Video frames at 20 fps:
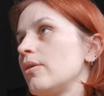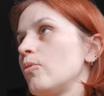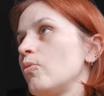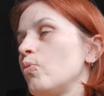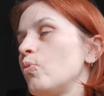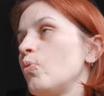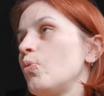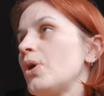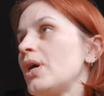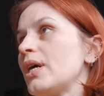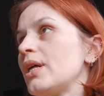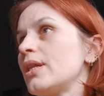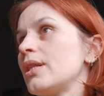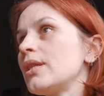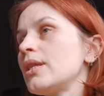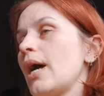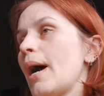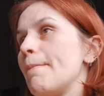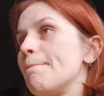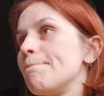
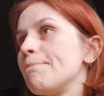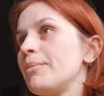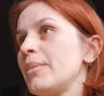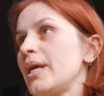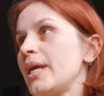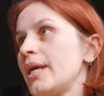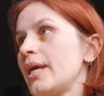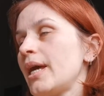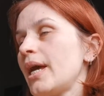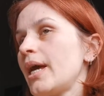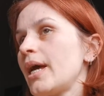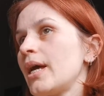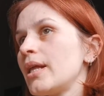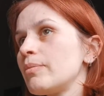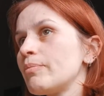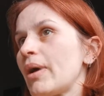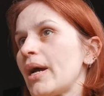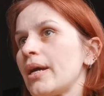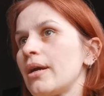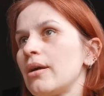Well, me
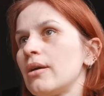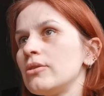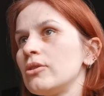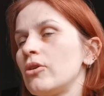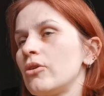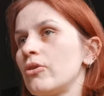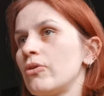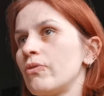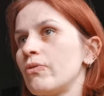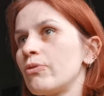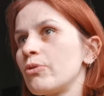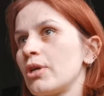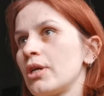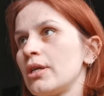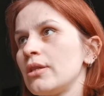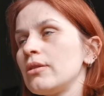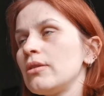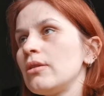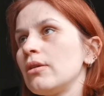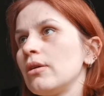and my other
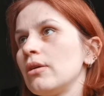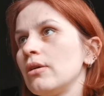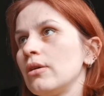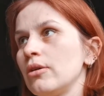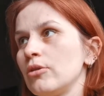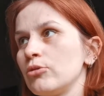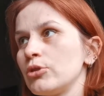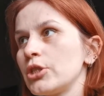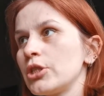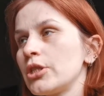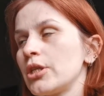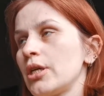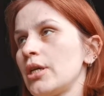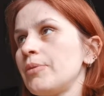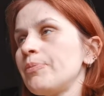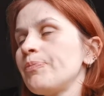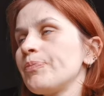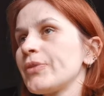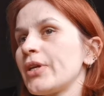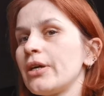friend
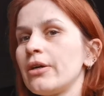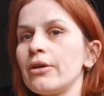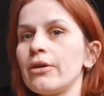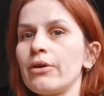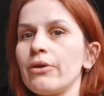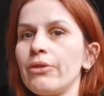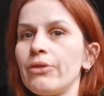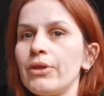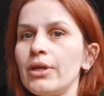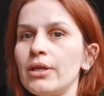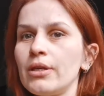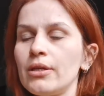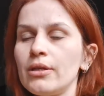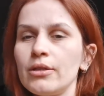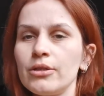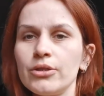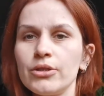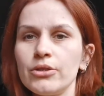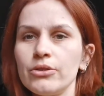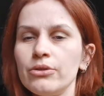Oshra are
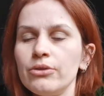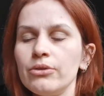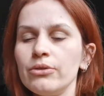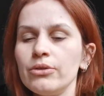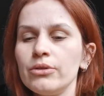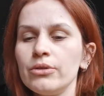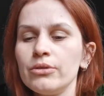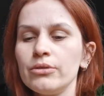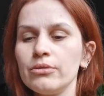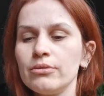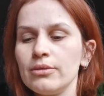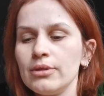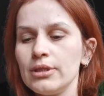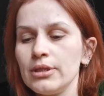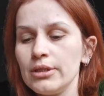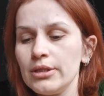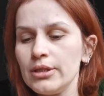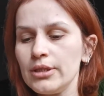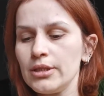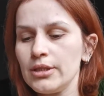thinking to
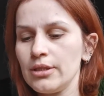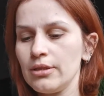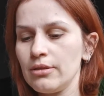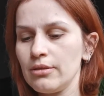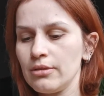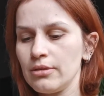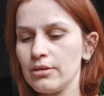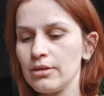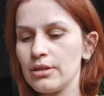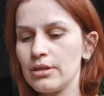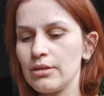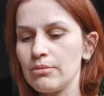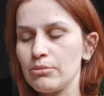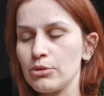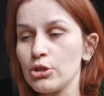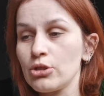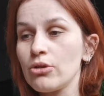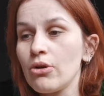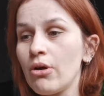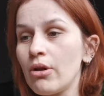knit some
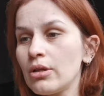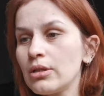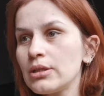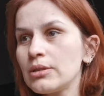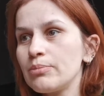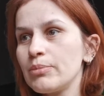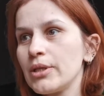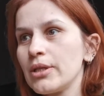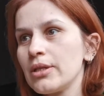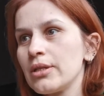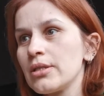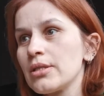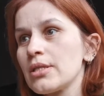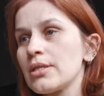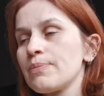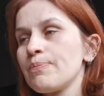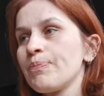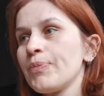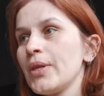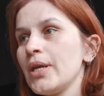shawls,
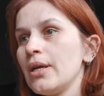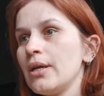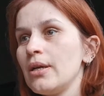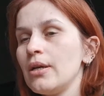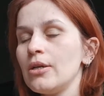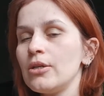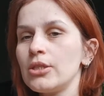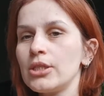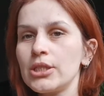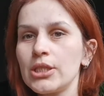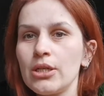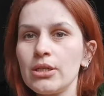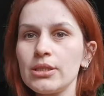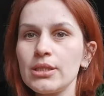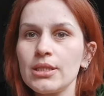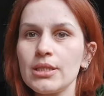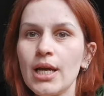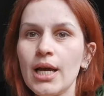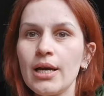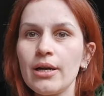because
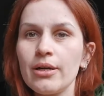shawls